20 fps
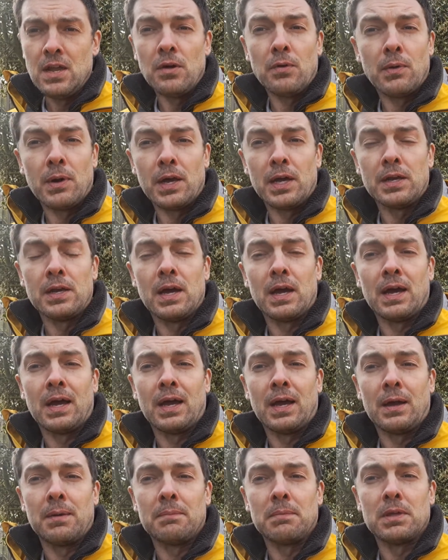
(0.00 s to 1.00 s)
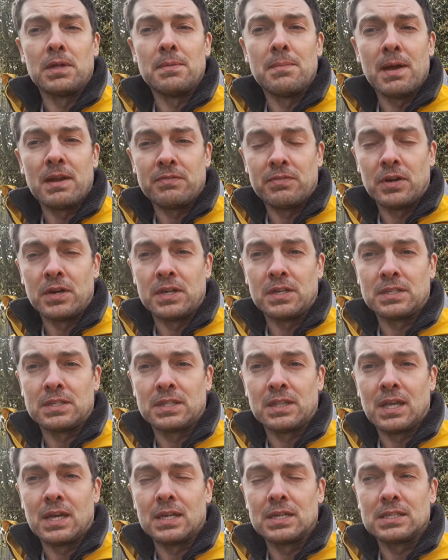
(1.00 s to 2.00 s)
when um, you may find
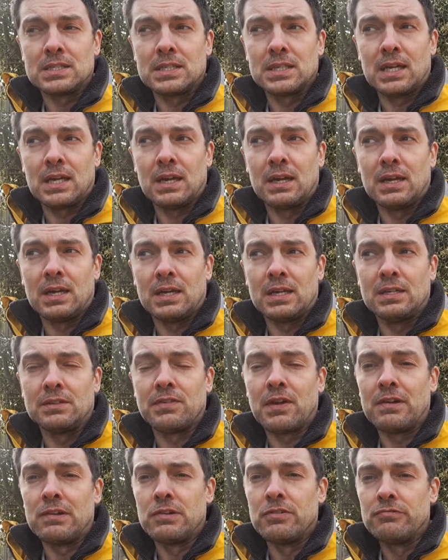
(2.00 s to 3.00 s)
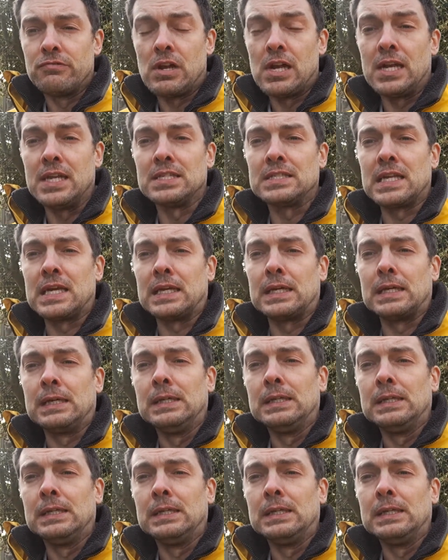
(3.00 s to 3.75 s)
that uh, is very unrealistic.